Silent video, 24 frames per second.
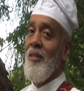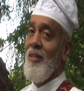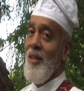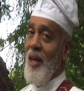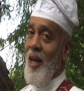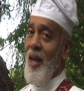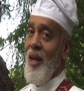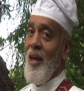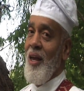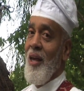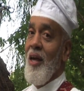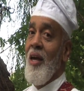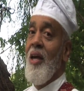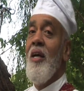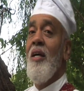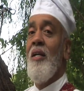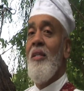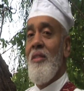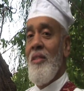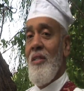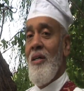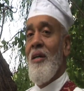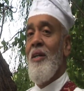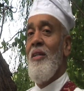Yeah,
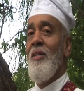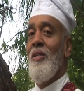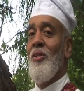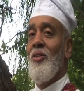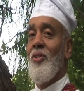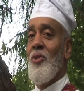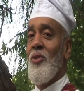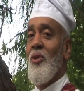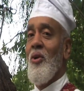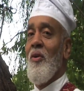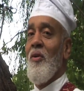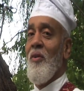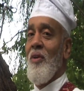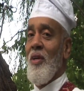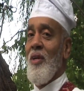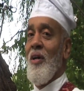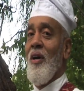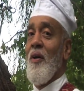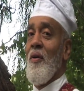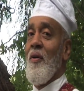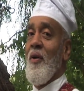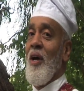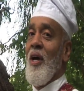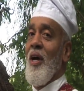tell your story,
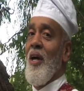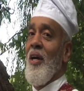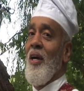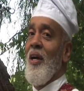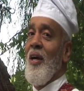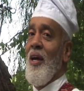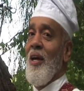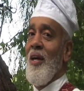all right?